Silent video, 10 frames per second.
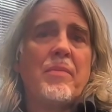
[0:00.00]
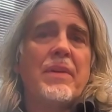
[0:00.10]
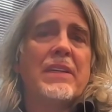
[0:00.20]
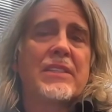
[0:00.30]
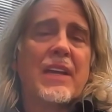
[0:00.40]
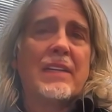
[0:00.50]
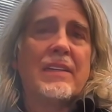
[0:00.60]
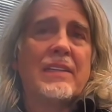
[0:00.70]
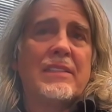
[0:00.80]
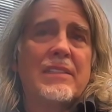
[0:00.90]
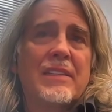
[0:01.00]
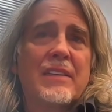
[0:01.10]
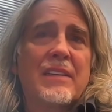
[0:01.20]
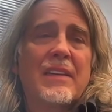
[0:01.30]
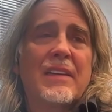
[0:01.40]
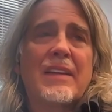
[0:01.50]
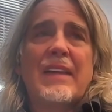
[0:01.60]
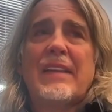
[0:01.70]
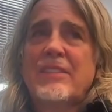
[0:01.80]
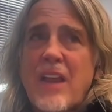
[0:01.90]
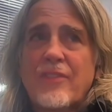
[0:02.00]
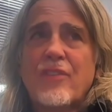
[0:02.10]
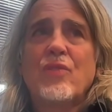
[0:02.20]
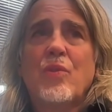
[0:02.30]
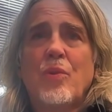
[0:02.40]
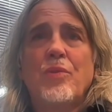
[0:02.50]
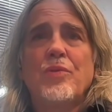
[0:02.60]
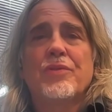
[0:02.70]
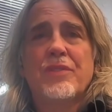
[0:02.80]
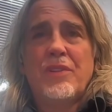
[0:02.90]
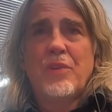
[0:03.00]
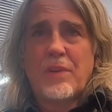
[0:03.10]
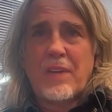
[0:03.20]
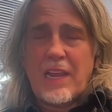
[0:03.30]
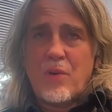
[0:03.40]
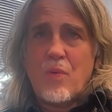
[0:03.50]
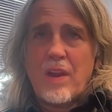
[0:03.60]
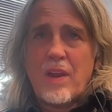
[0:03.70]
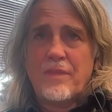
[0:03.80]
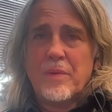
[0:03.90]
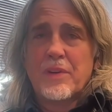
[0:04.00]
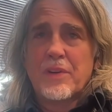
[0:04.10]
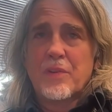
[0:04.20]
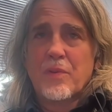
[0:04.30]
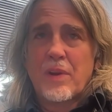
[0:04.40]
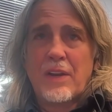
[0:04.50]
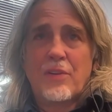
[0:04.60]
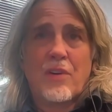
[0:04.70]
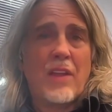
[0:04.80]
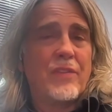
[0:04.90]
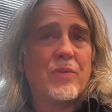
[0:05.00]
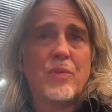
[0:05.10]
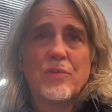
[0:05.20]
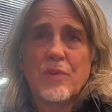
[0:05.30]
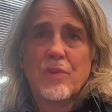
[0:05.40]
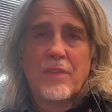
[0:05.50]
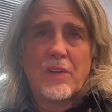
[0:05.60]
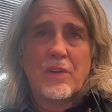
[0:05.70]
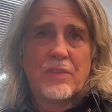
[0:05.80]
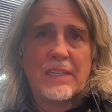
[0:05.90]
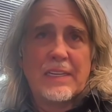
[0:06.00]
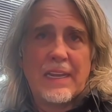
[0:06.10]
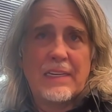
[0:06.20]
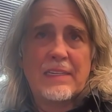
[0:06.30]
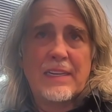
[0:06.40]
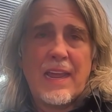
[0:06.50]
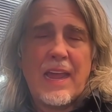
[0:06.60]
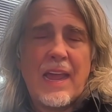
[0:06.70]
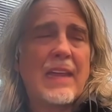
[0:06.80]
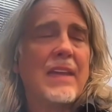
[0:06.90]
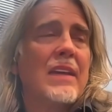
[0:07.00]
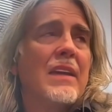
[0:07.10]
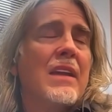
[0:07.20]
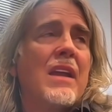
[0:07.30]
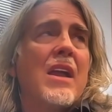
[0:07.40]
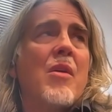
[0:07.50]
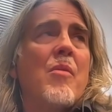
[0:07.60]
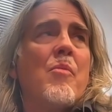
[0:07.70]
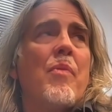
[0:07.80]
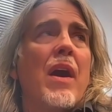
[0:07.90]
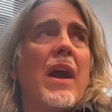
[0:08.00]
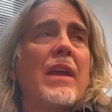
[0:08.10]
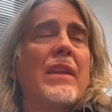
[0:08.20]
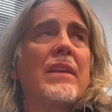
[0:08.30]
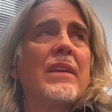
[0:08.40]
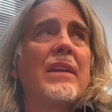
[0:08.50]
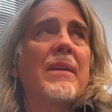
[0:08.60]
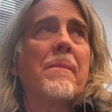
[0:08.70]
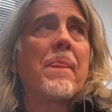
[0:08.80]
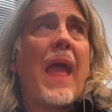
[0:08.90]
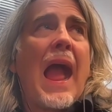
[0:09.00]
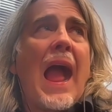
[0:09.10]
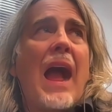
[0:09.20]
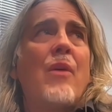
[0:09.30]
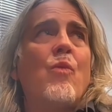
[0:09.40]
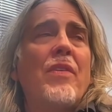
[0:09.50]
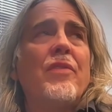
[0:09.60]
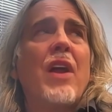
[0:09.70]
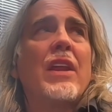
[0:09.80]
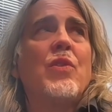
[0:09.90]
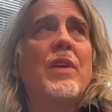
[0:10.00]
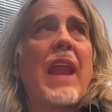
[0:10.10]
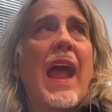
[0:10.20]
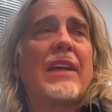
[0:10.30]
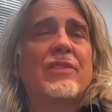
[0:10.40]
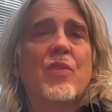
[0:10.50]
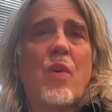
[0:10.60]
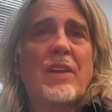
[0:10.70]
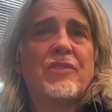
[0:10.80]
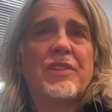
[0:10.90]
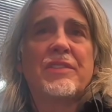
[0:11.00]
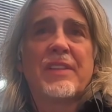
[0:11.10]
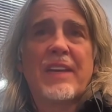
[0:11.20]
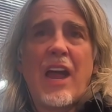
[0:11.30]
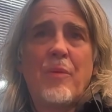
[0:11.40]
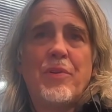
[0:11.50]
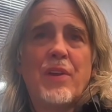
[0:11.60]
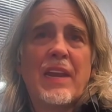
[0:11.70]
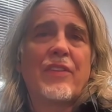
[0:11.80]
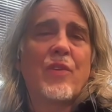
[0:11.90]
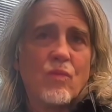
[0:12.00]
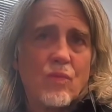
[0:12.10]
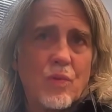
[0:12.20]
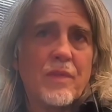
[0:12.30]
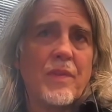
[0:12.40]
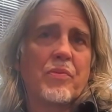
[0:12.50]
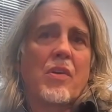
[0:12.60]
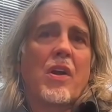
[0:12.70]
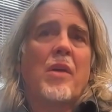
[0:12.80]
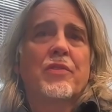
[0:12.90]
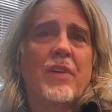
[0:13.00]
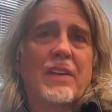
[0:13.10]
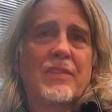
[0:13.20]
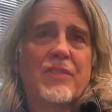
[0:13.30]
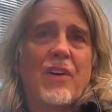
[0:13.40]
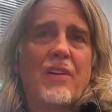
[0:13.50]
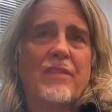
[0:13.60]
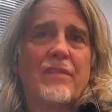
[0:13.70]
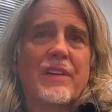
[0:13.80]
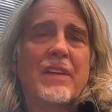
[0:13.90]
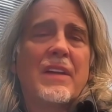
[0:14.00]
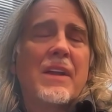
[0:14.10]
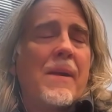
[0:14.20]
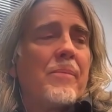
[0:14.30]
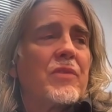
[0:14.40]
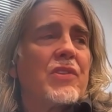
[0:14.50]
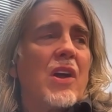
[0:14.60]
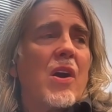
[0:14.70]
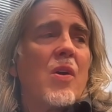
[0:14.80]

a scientist is not the tools you take away from your degree, or not the tools you're even using day to day, but whether or not you can ask questions that help you get at the root of the problem you're trying to solve. So,